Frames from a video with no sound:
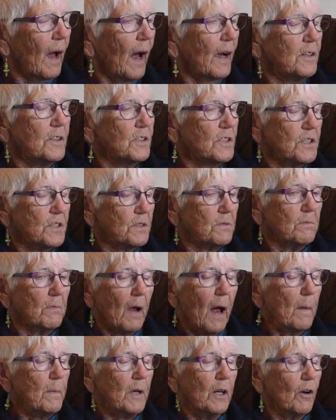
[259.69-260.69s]

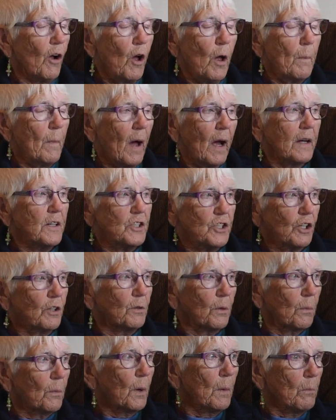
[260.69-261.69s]
I mean, all my
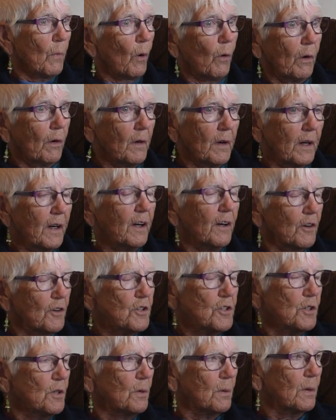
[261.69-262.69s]
children were born here
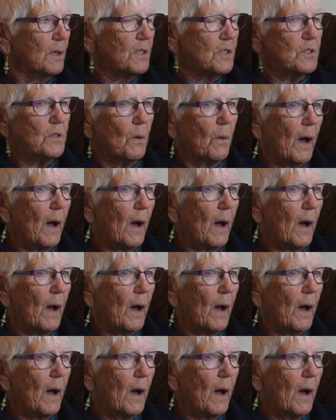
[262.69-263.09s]
too, and so